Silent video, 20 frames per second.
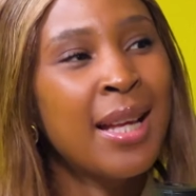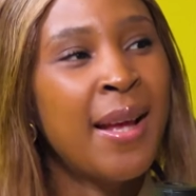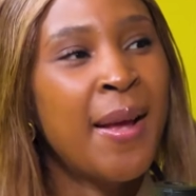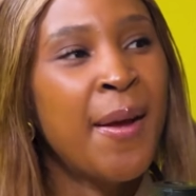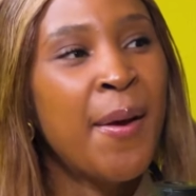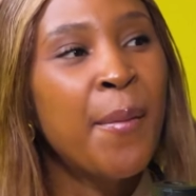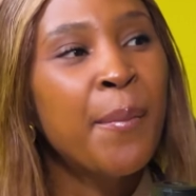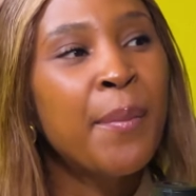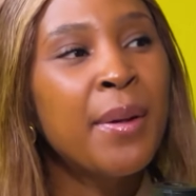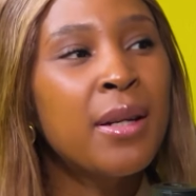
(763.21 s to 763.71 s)

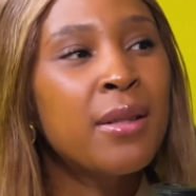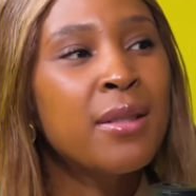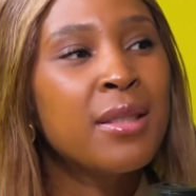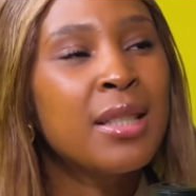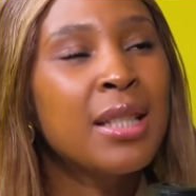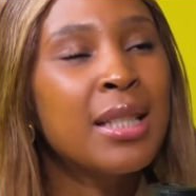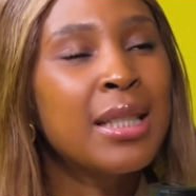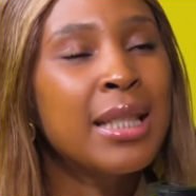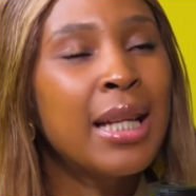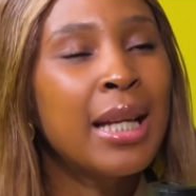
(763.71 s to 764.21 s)
Mm. But I was
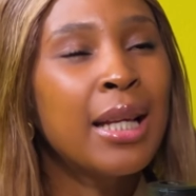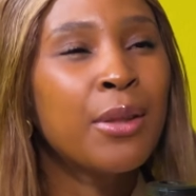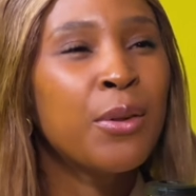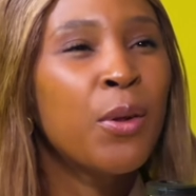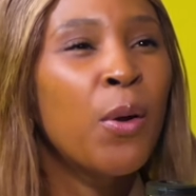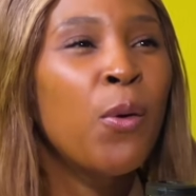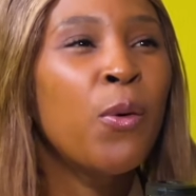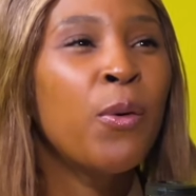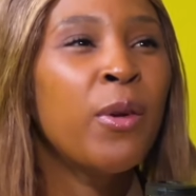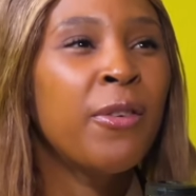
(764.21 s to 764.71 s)
just like,
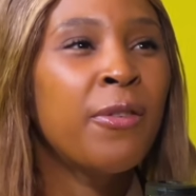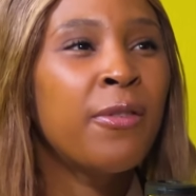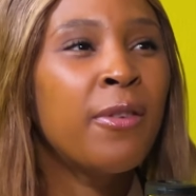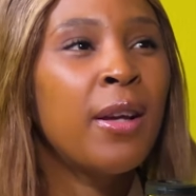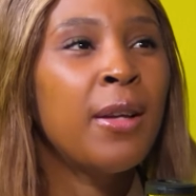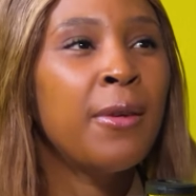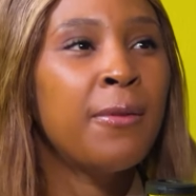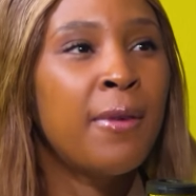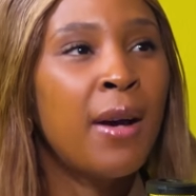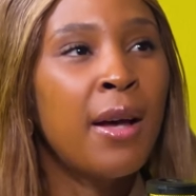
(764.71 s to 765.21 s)
no, if
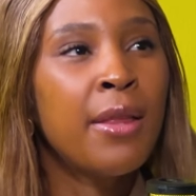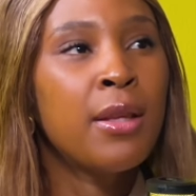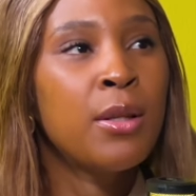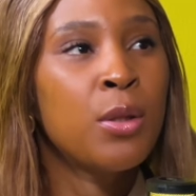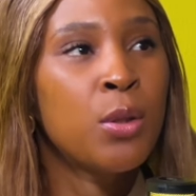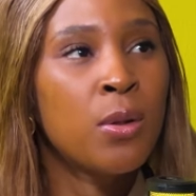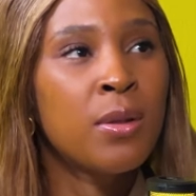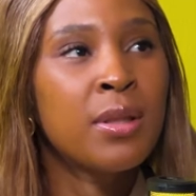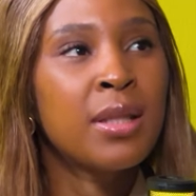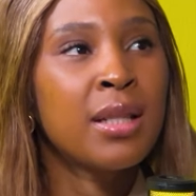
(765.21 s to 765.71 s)
if other
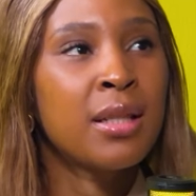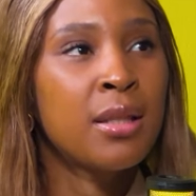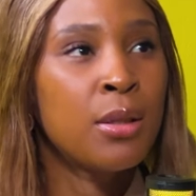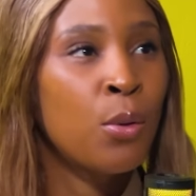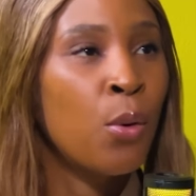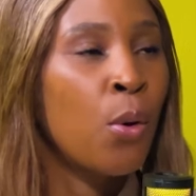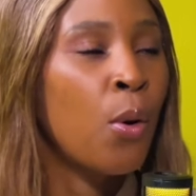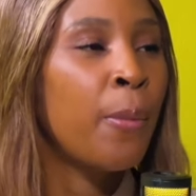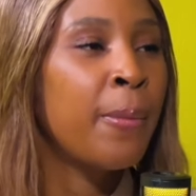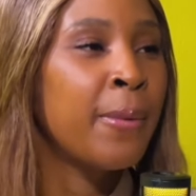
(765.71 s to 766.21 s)
doors are
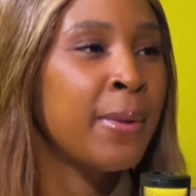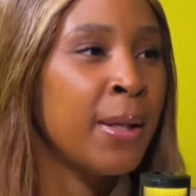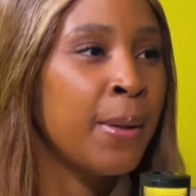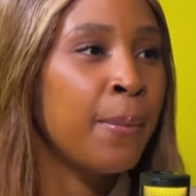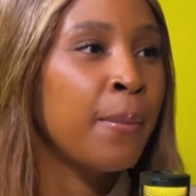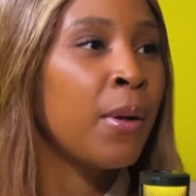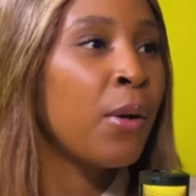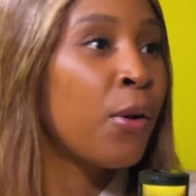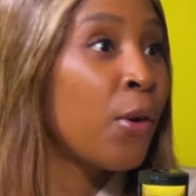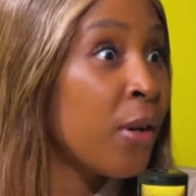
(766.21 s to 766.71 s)
still
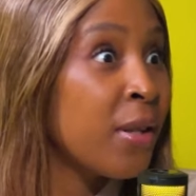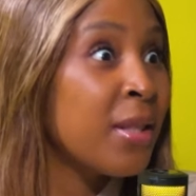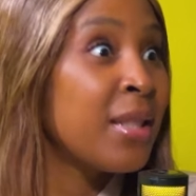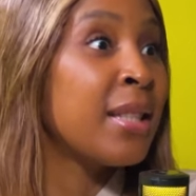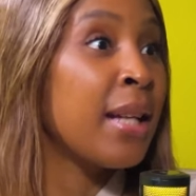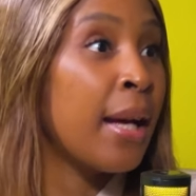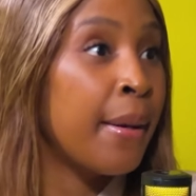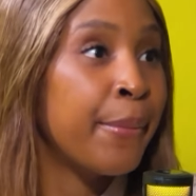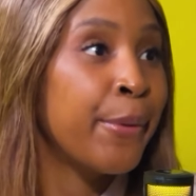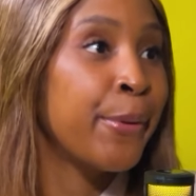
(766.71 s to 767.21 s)
opening
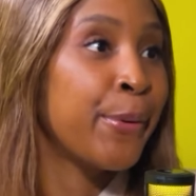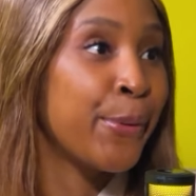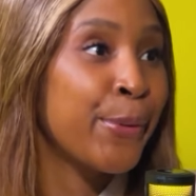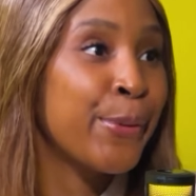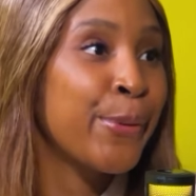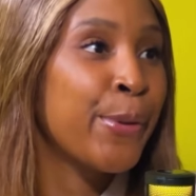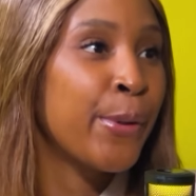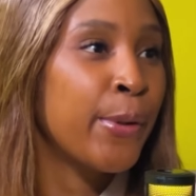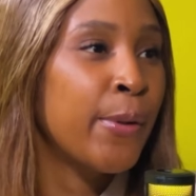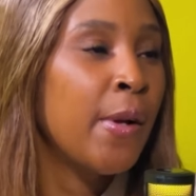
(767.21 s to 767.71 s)
because I'm a
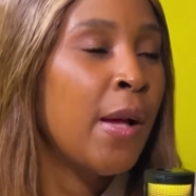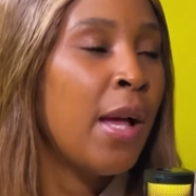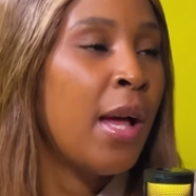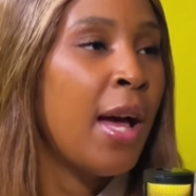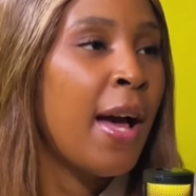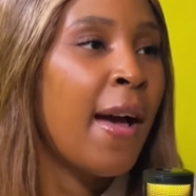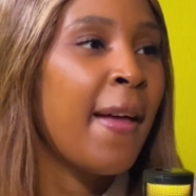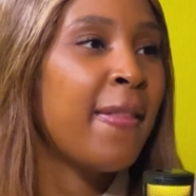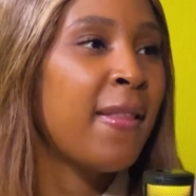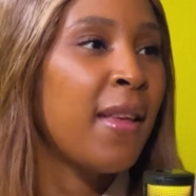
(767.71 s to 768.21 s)
good girl,
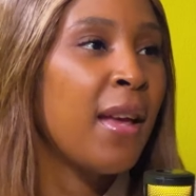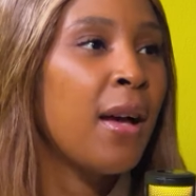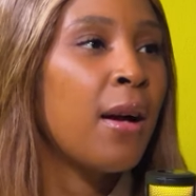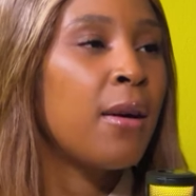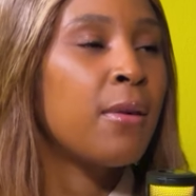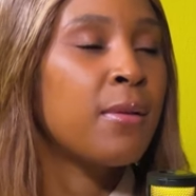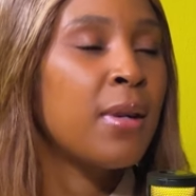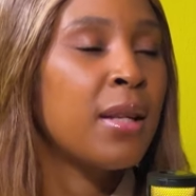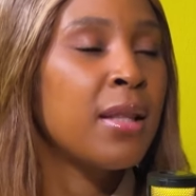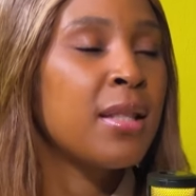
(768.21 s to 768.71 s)
I think
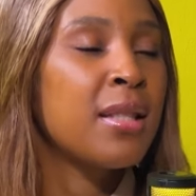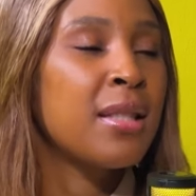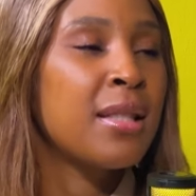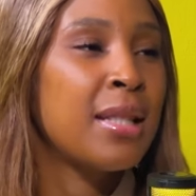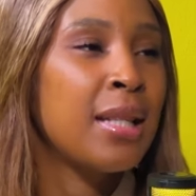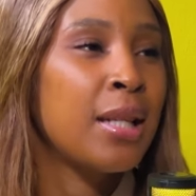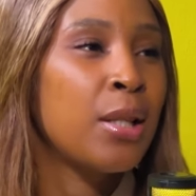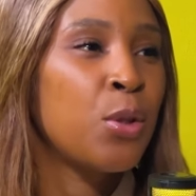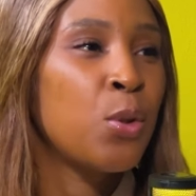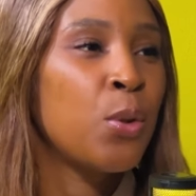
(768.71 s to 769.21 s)
I'll rather
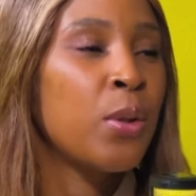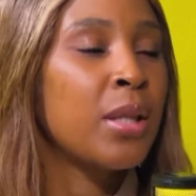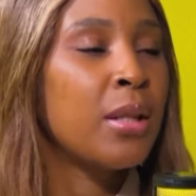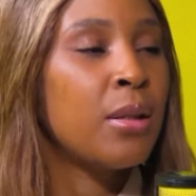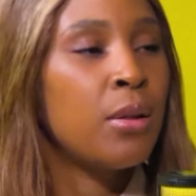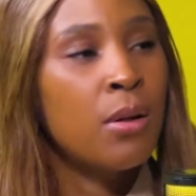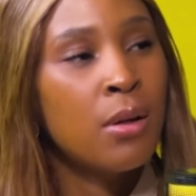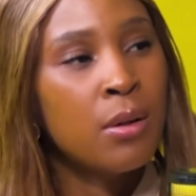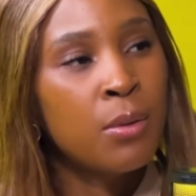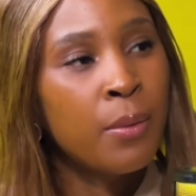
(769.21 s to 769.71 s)
stick to the
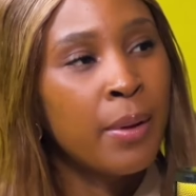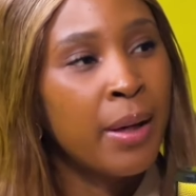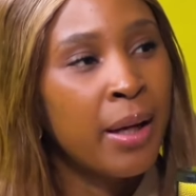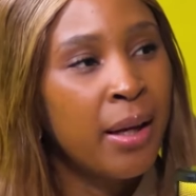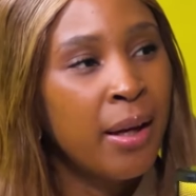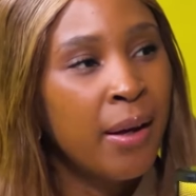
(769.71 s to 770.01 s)
long way.